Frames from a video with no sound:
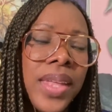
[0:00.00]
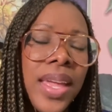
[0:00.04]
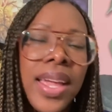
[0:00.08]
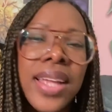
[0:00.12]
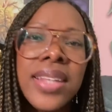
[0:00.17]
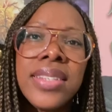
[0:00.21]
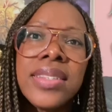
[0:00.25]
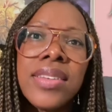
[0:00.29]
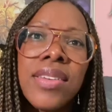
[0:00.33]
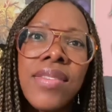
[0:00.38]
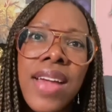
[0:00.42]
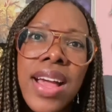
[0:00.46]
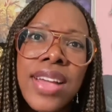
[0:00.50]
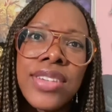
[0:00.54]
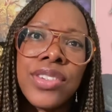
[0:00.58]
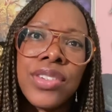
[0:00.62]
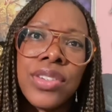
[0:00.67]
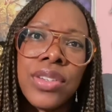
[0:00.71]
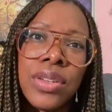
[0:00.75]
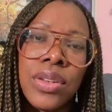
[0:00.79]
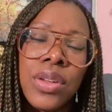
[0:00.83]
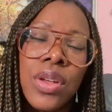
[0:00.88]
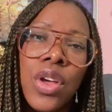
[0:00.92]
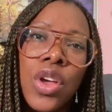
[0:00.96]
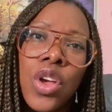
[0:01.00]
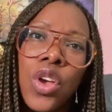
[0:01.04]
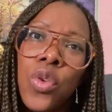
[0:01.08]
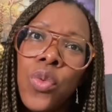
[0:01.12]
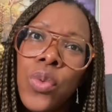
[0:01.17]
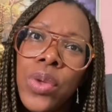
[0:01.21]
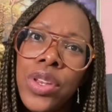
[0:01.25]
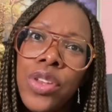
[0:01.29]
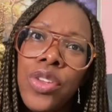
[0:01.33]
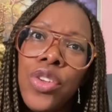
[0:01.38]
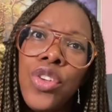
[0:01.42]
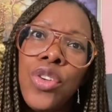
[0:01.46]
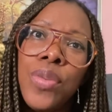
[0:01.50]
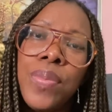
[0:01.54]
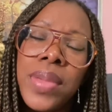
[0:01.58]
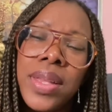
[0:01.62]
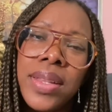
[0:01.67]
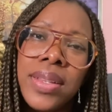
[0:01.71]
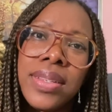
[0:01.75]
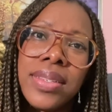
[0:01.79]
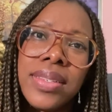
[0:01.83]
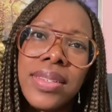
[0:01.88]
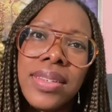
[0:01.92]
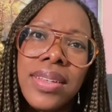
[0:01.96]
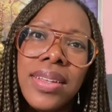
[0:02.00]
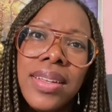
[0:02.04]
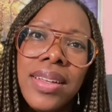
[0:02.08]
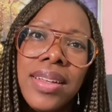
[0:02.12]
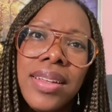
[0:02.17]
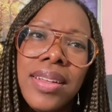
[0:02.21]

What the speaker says: interaction with humans.